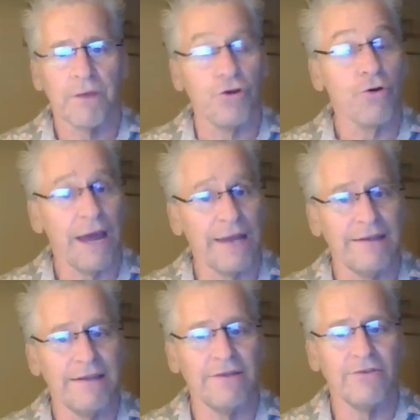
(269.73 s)
your
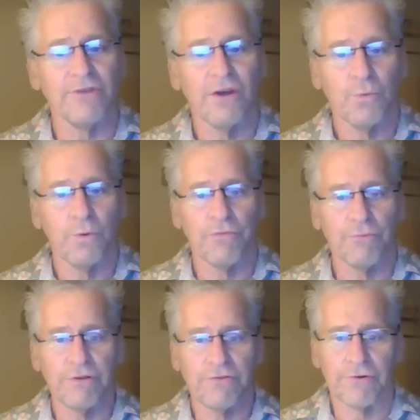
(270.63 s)
ideas with
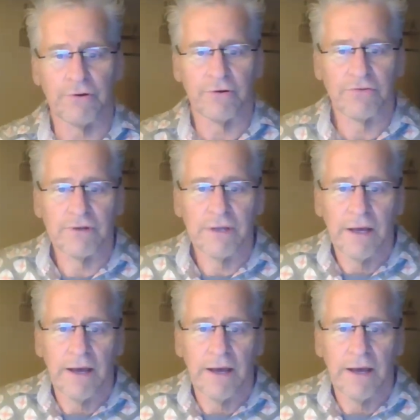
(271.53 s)
research.